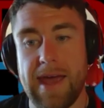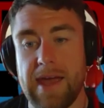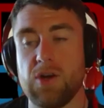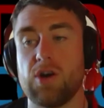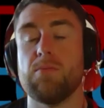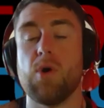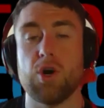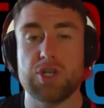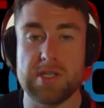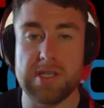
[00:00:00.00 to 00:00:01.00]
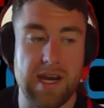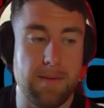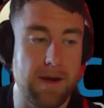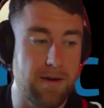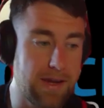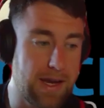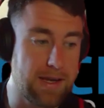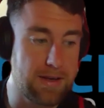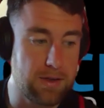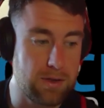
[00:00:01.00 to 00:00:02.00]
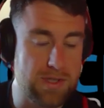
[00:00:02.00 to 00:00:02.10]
your emotions getting the better of you and you